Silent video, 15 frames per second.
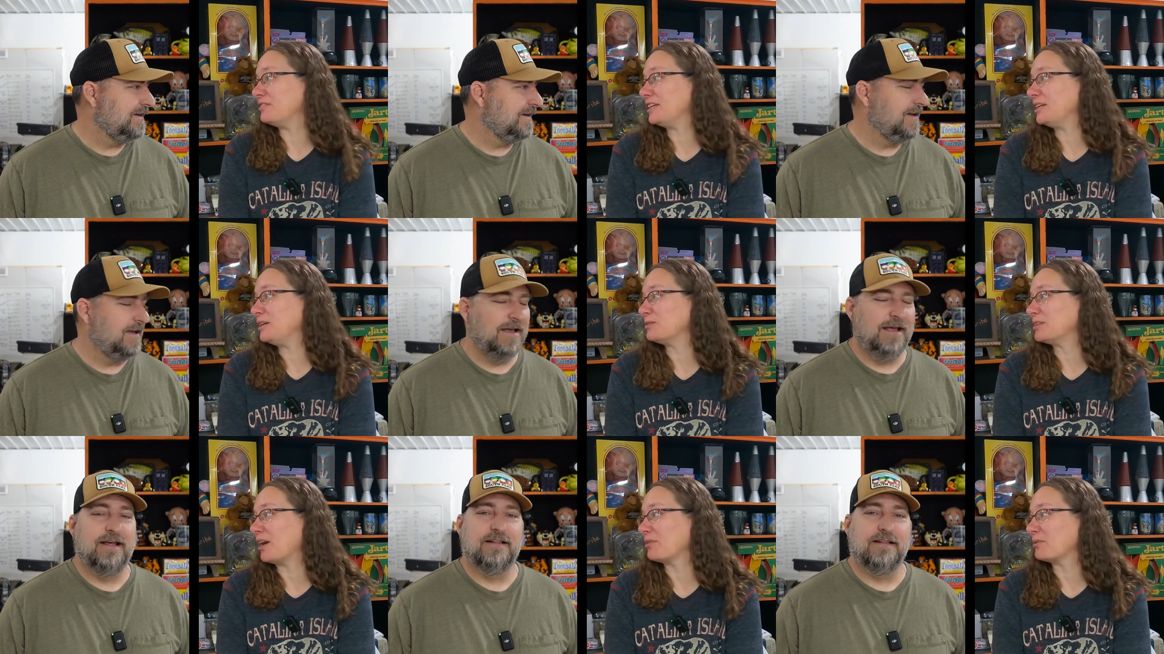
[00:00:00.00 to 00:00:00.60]
Speaker 1: video
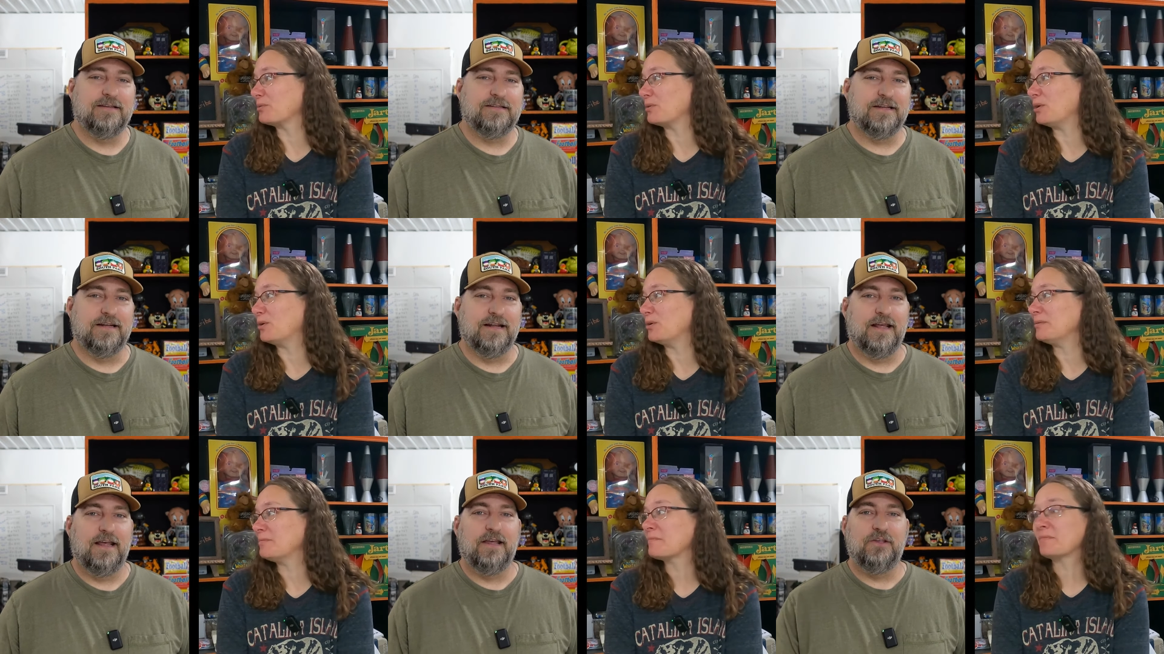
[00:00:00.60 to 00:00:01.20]
down
Speaker 2: the
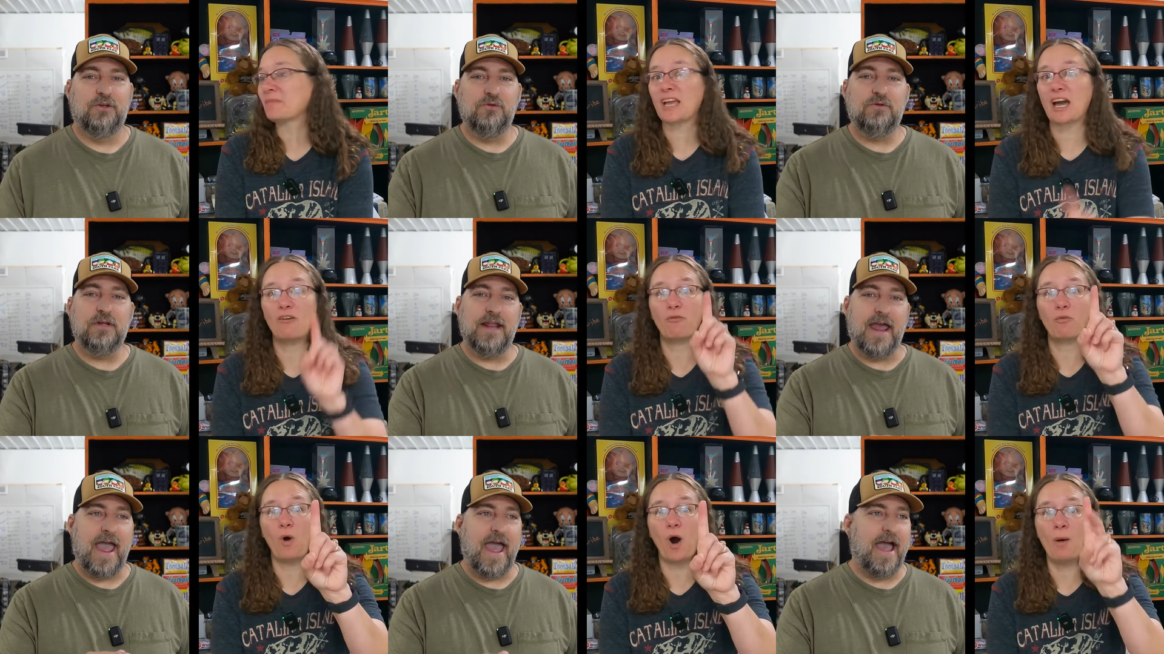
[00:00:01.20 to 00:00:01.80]
road of
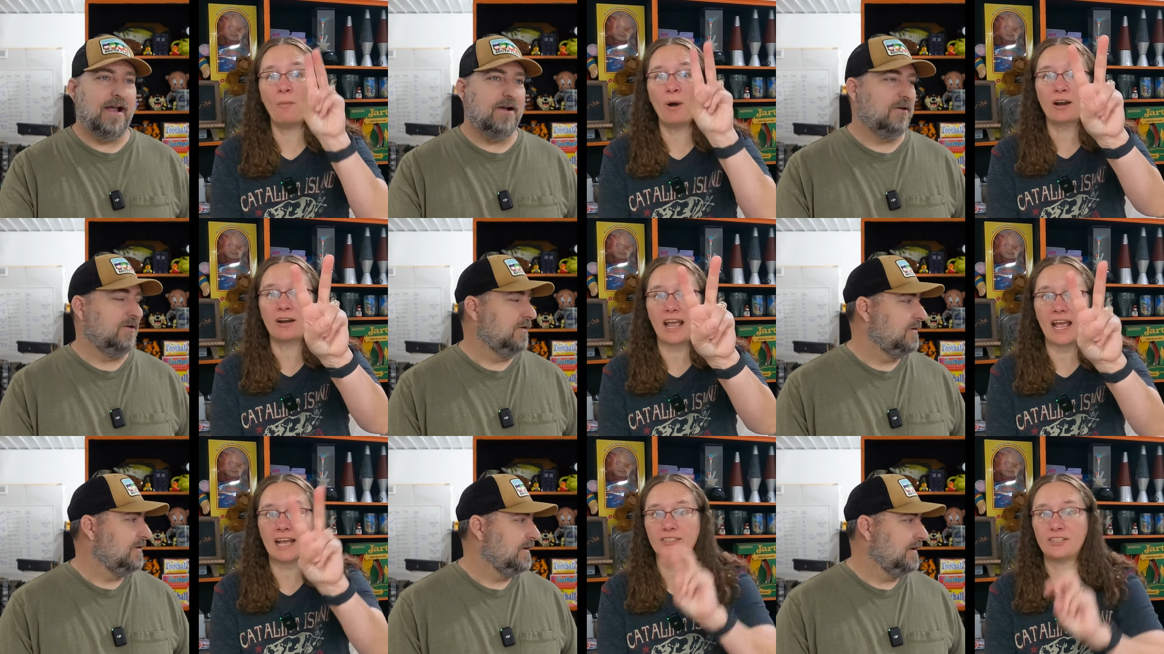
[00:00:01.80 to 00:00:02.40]
Walmart
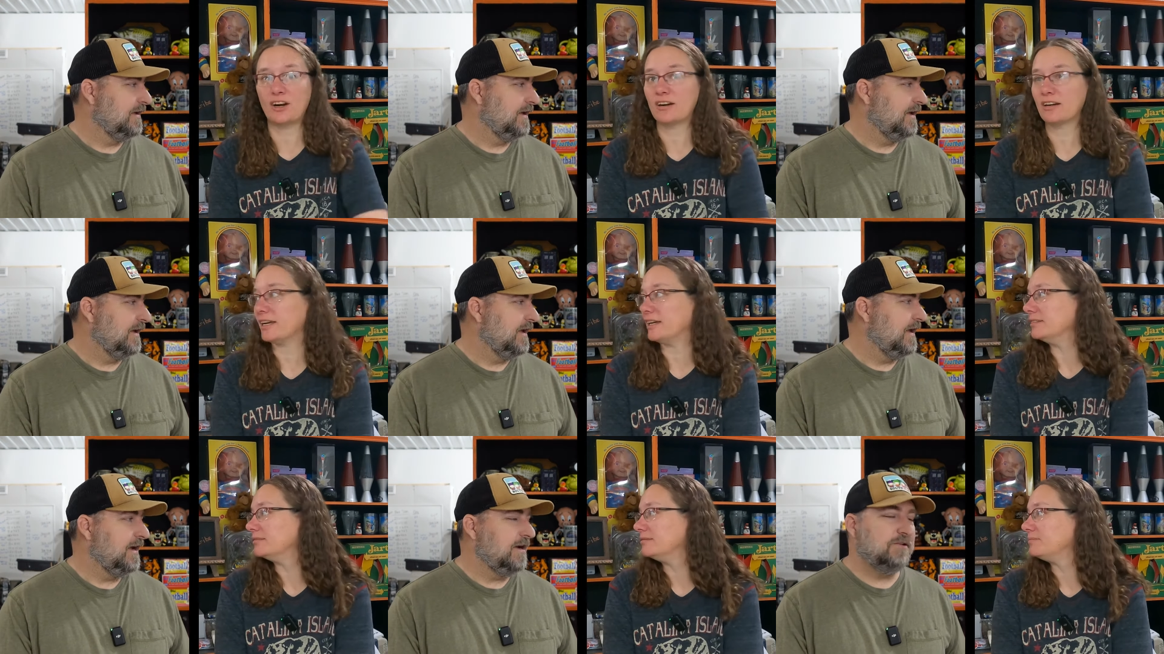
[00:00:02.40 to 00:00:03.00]
and
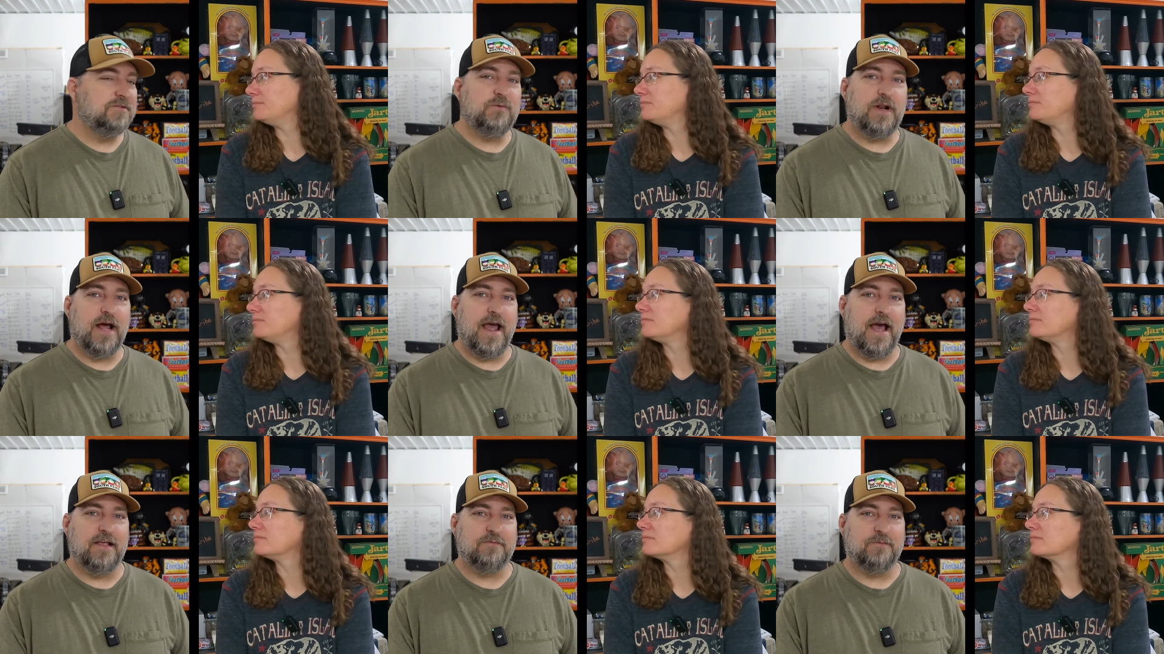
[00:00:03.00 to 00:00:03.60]
Target. Here's what I
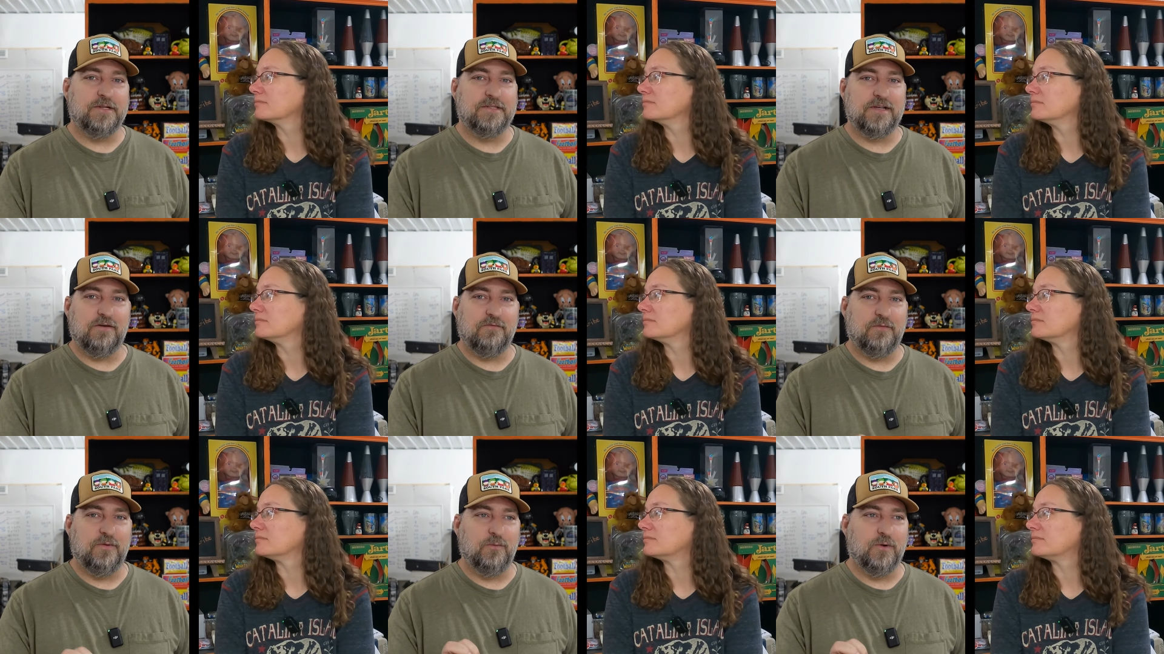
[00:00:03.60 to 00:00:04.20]
ask
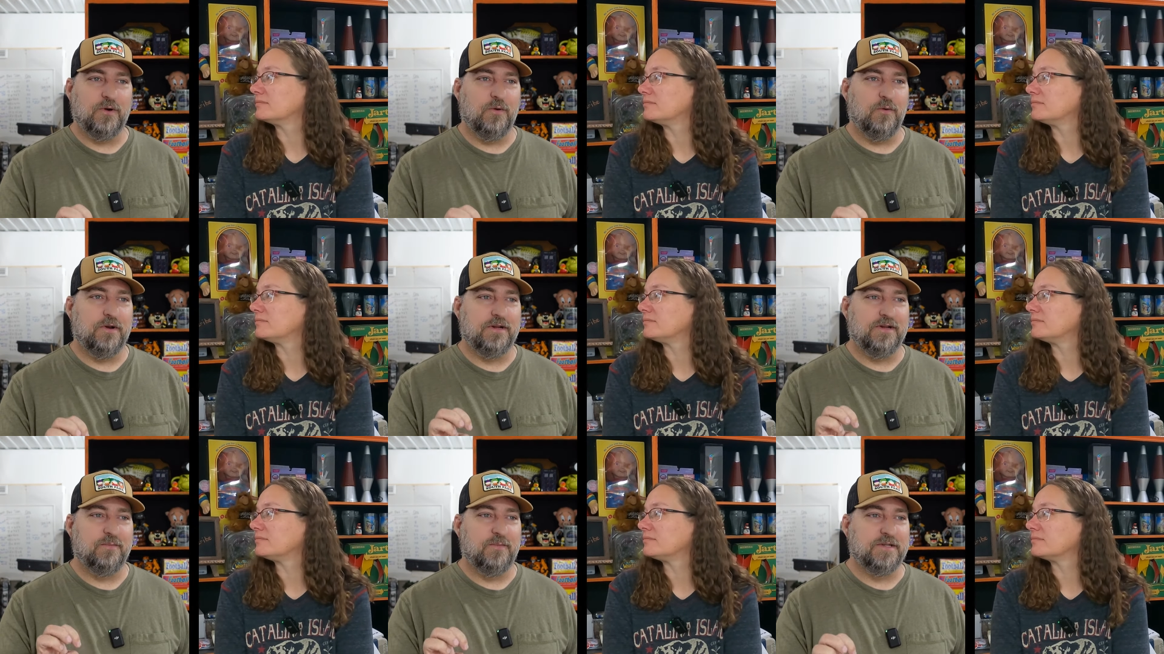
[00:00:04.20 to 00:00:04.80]
myself when we're going
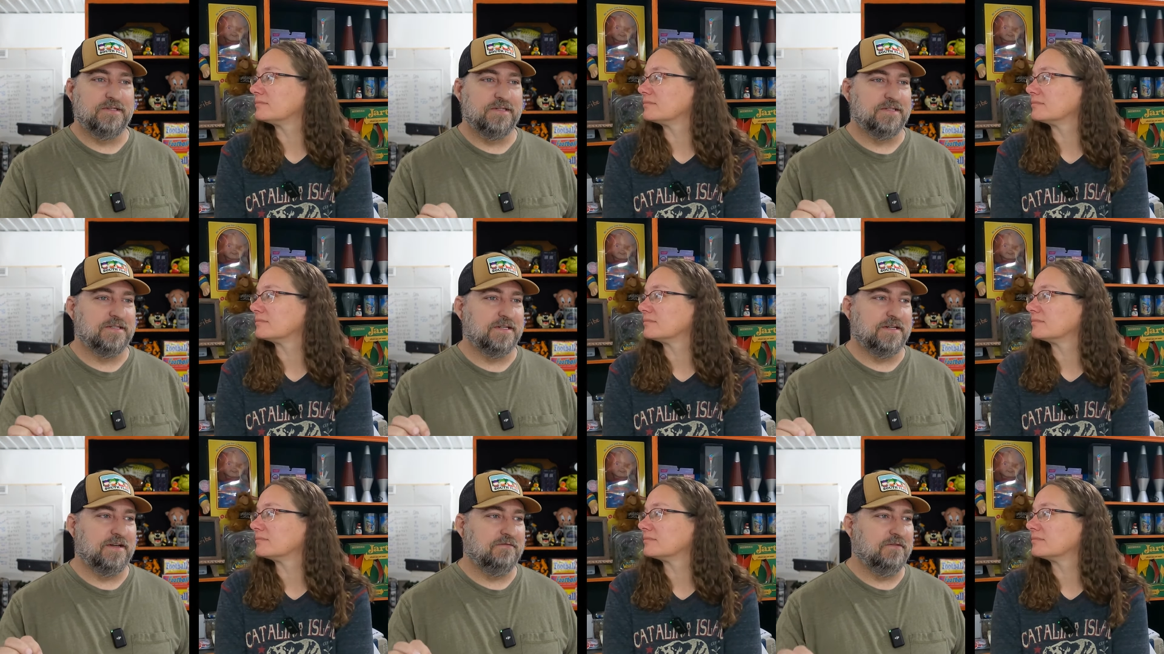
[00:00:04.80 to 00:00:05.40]
into business
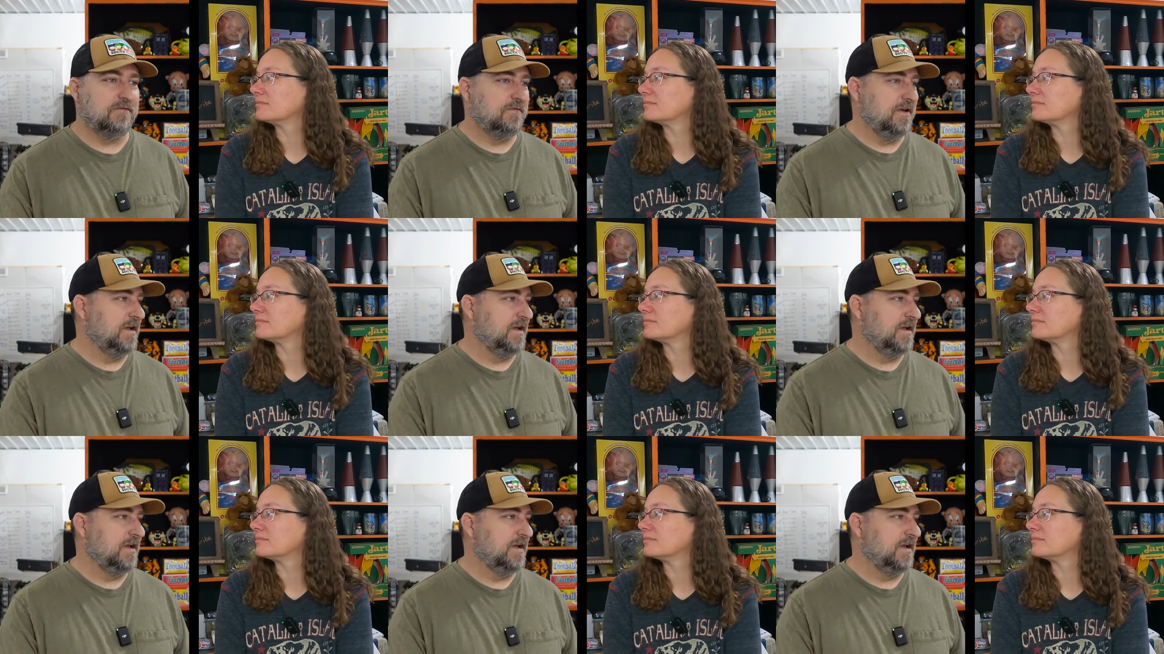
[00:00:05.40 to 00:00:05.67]
in different